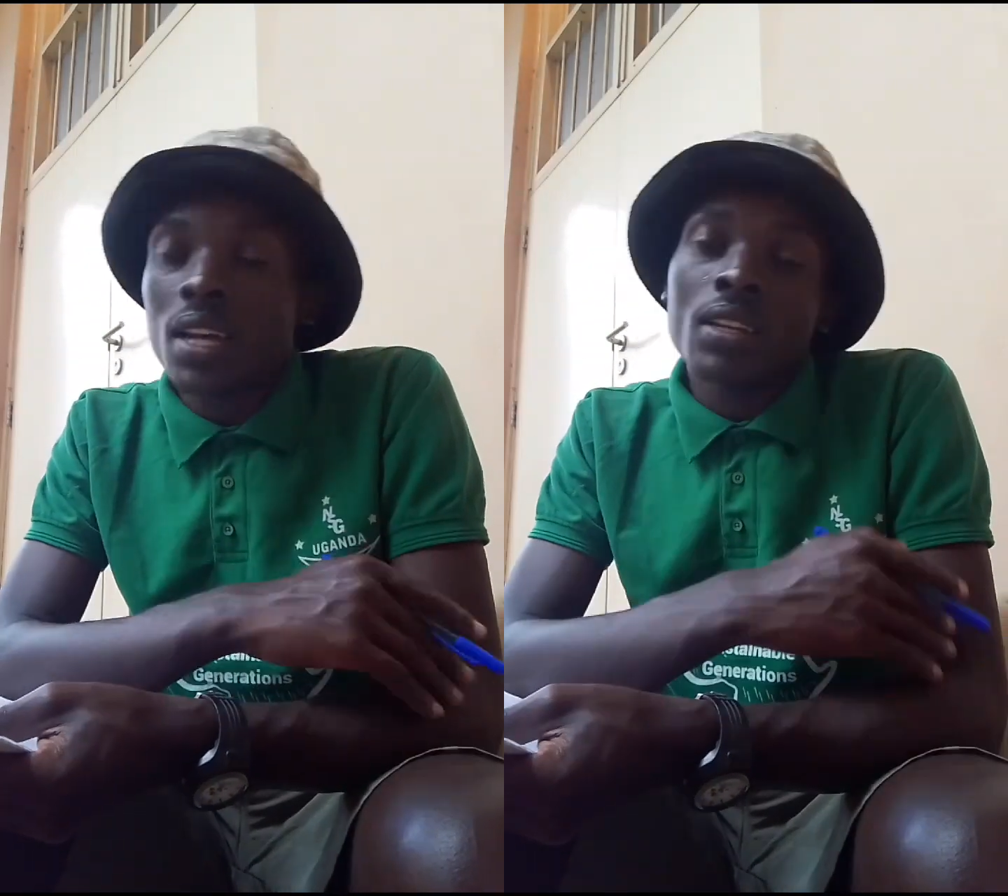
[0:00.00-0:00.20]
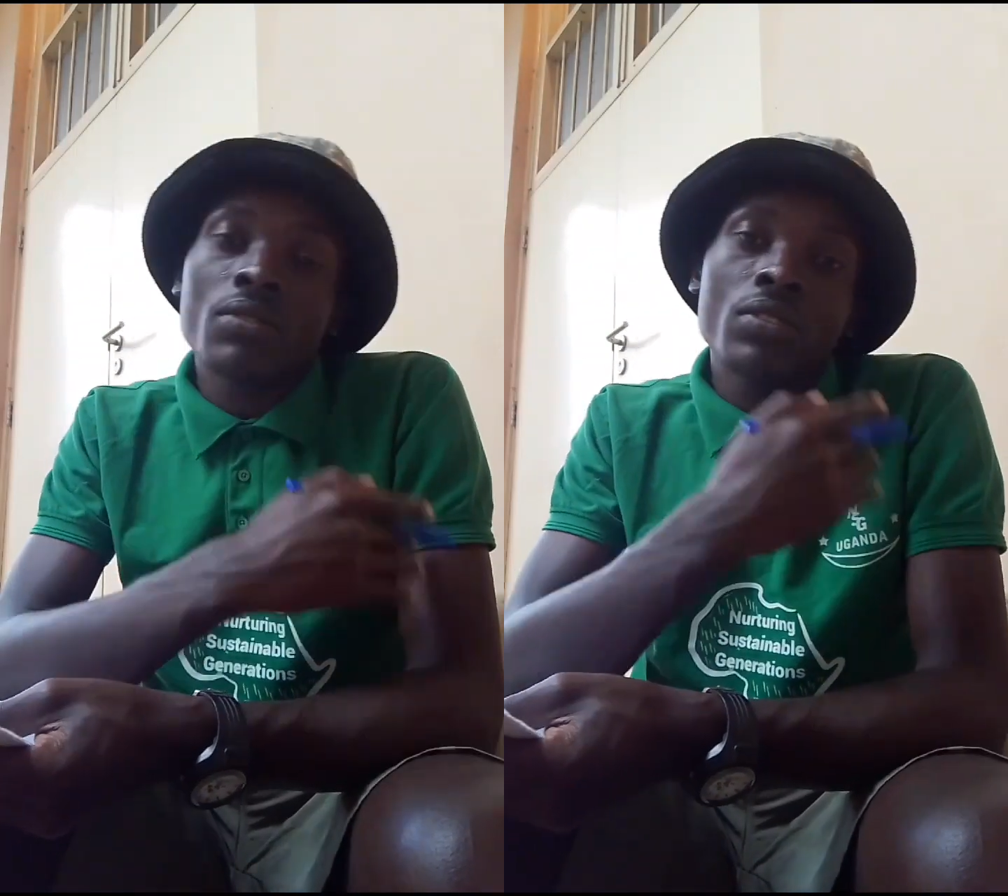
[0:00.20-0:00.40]

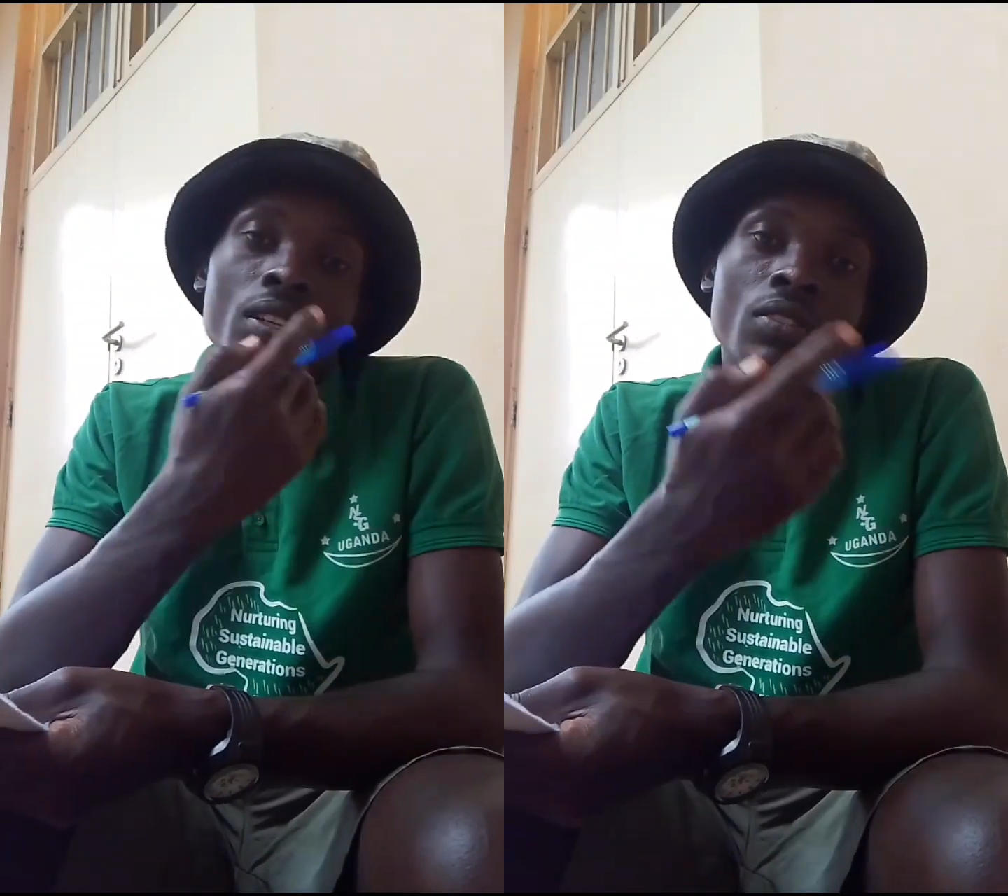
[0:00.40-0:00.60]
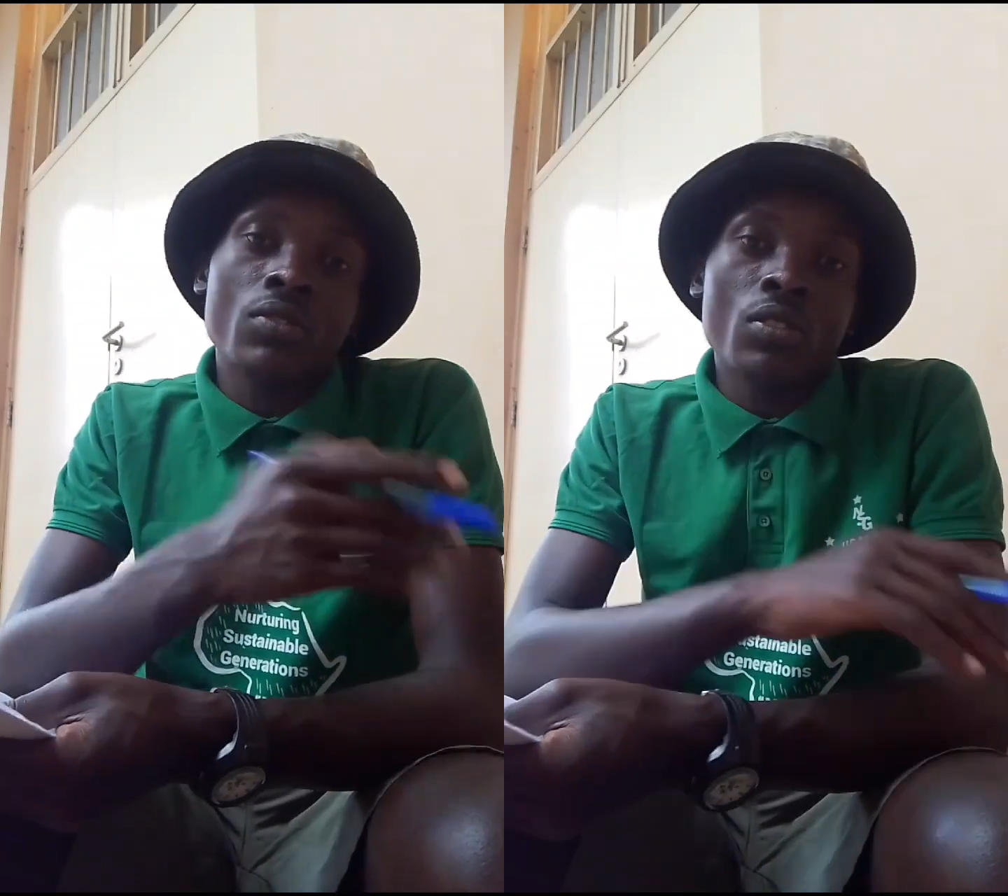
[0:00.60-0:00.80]
and
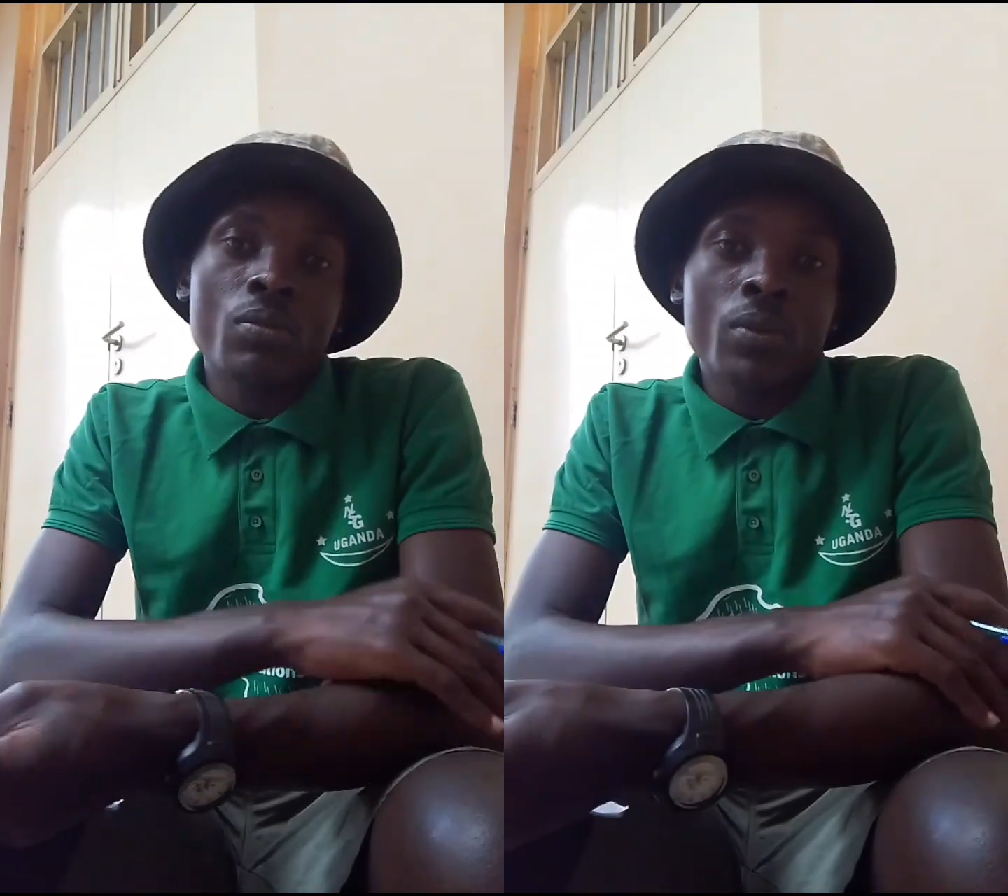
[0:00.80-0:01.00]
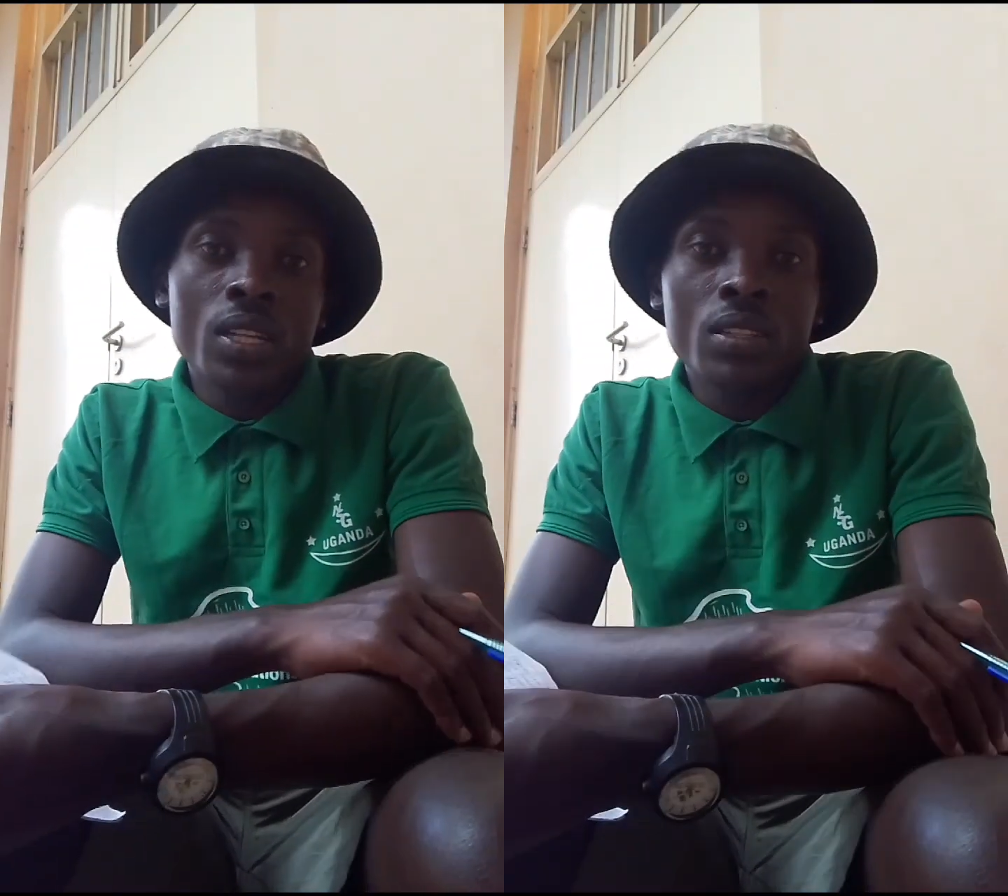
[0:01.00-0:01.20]
even
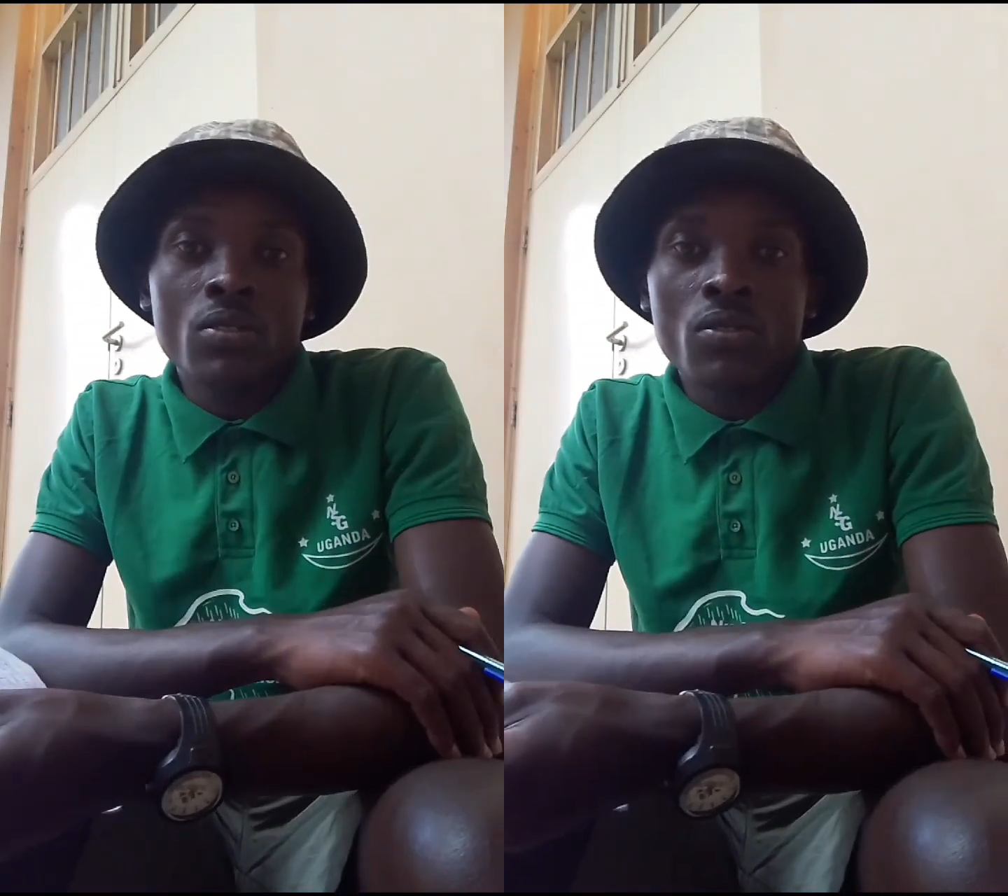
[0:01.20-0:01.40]
development